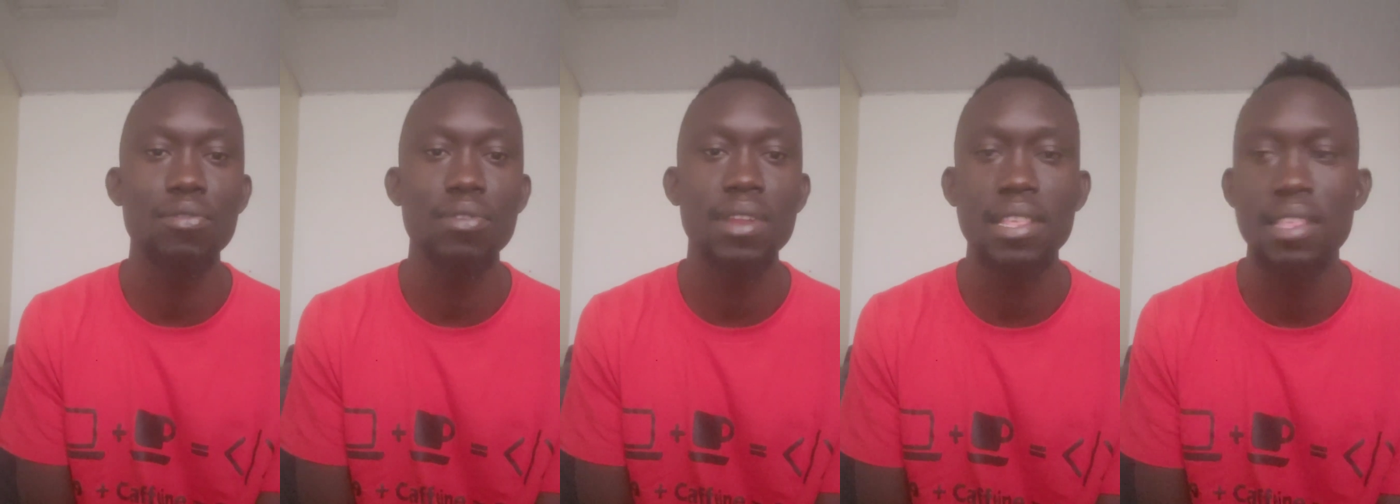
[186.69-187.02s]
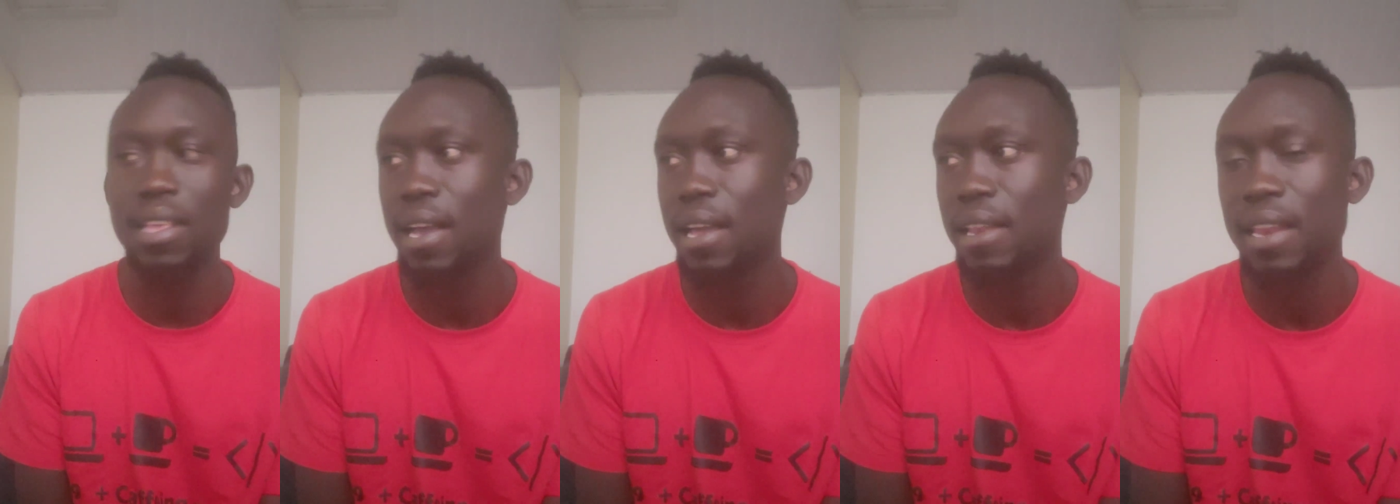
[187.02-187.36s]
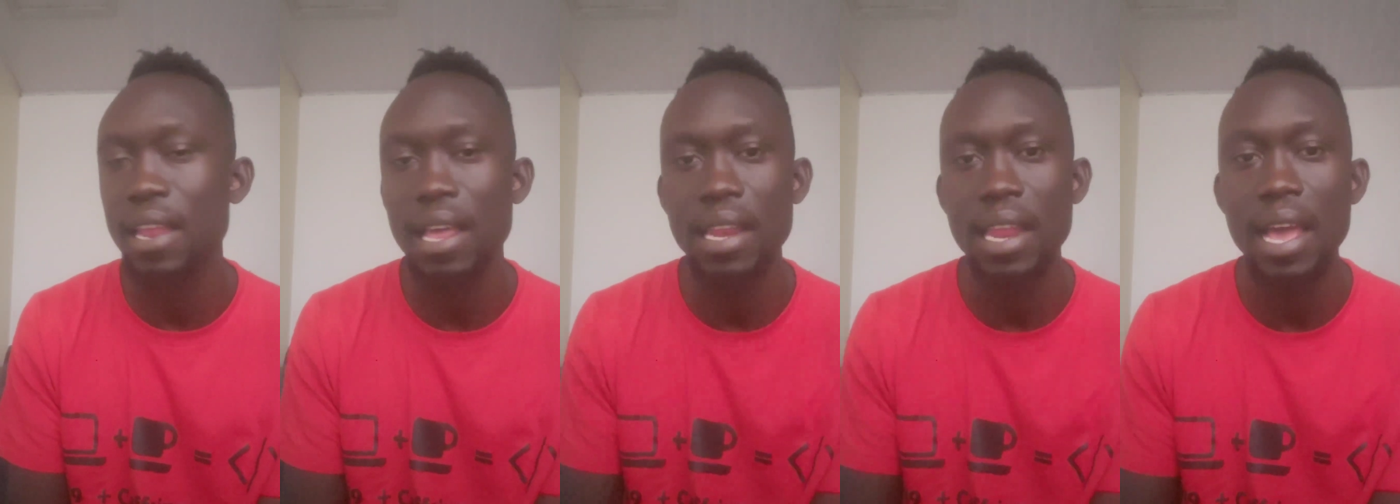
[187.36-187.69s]
to design
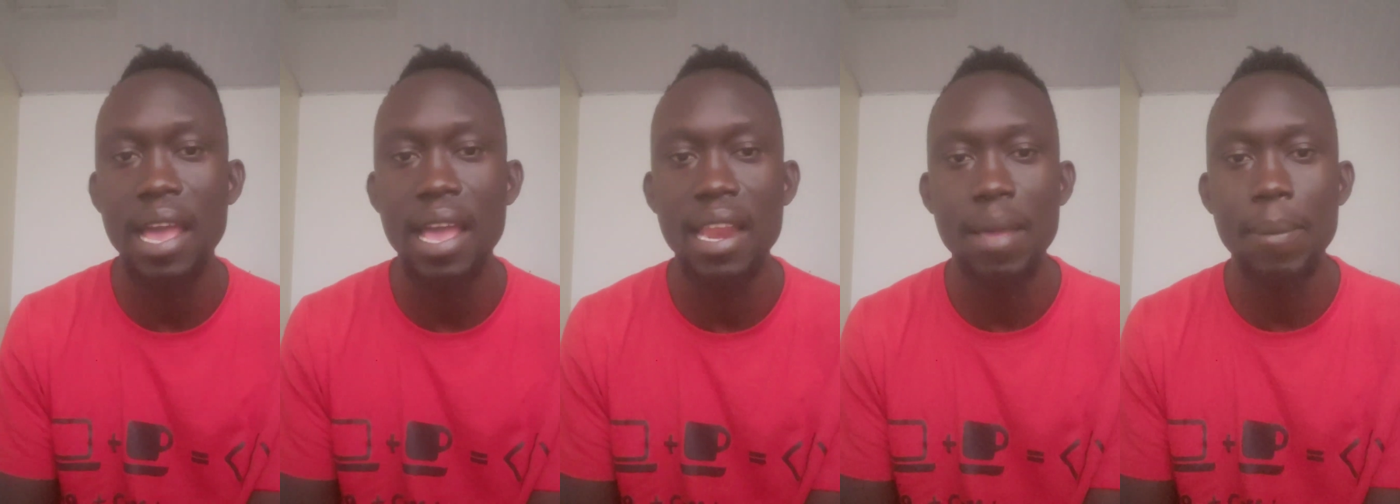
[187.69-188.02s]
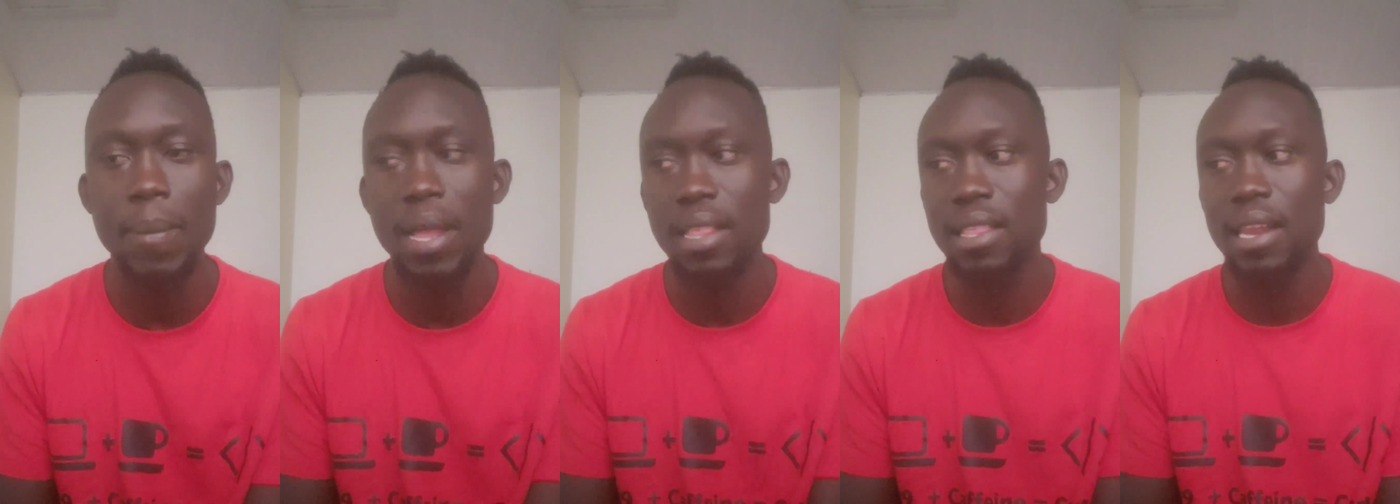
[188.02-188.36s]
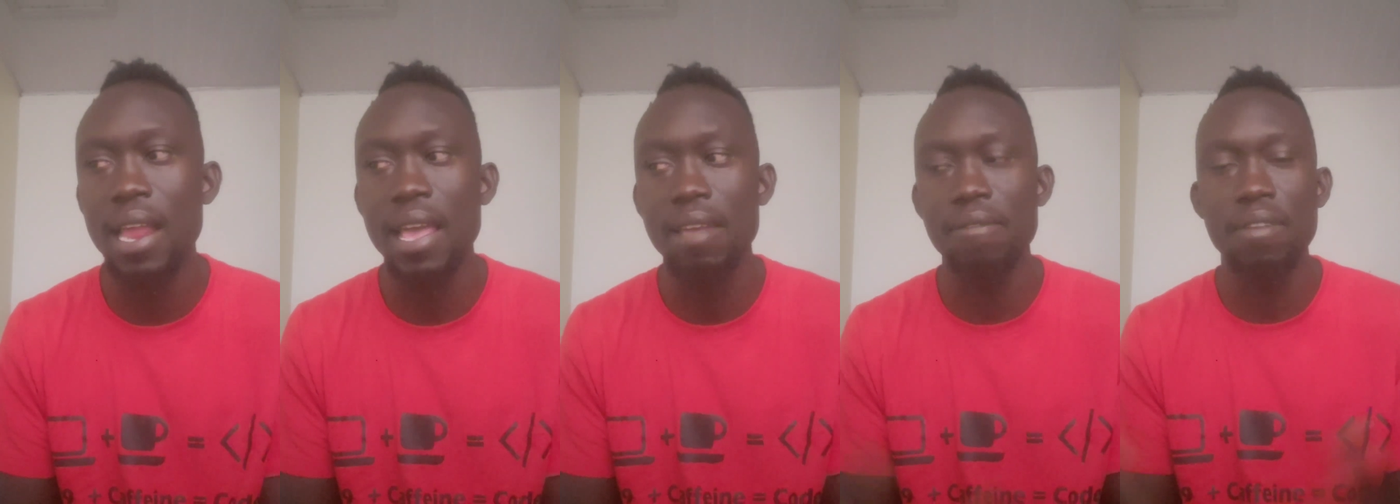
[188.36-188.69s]
their elements
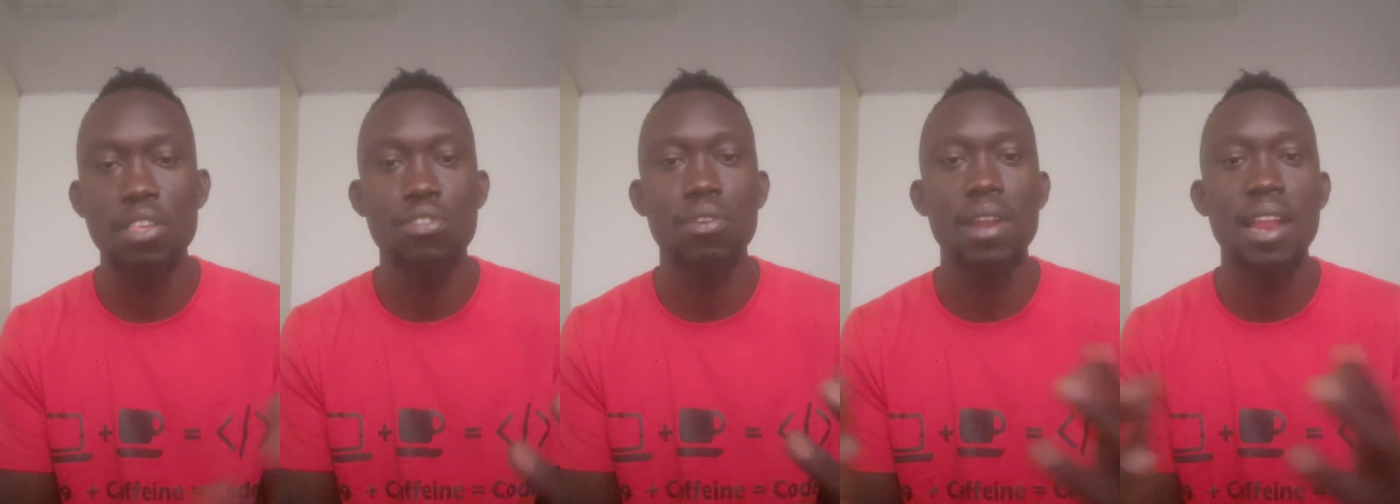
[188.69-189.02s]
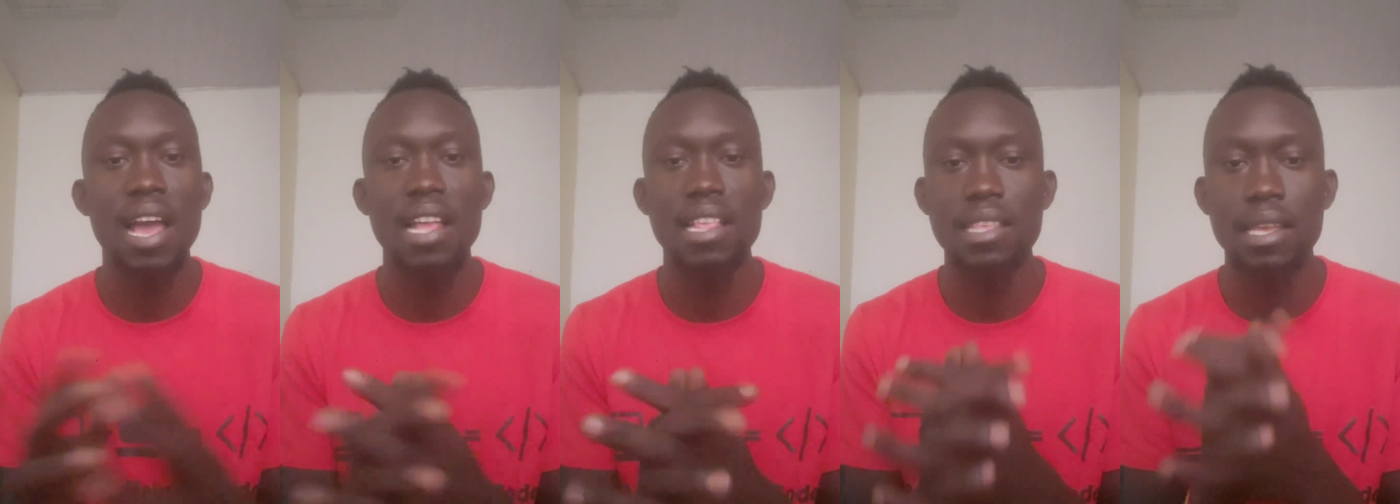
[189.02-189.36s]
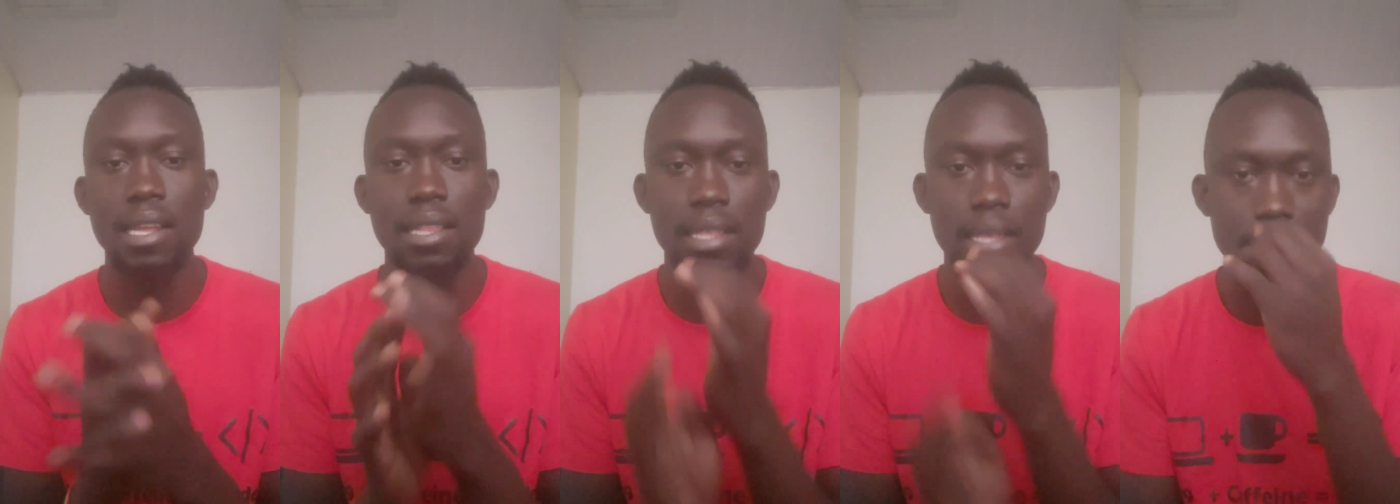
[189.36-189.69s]
like visual
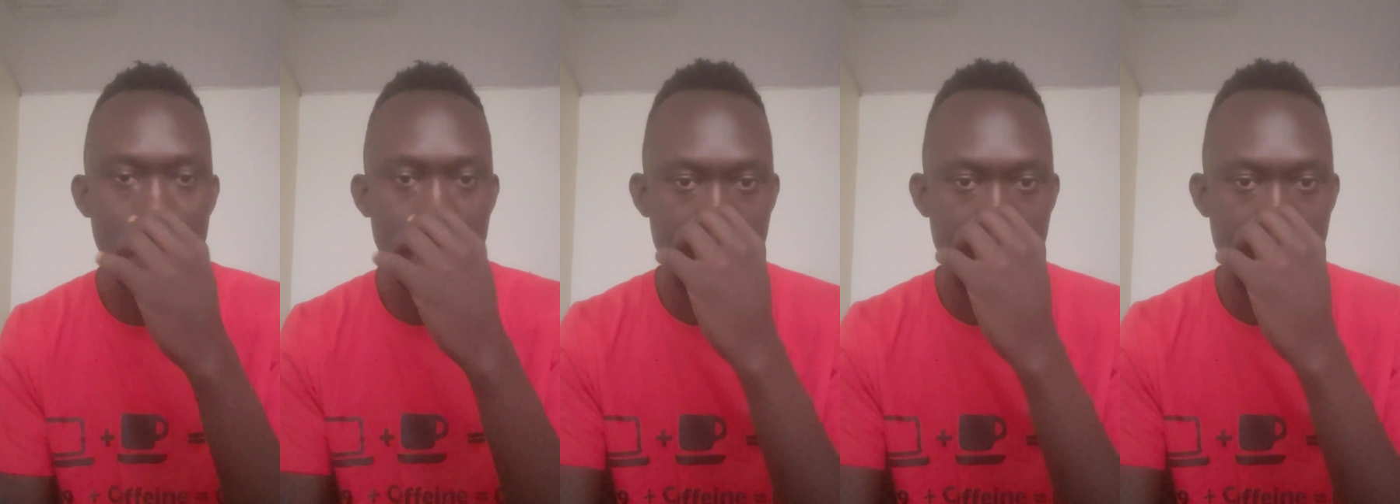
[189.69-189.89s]
assets,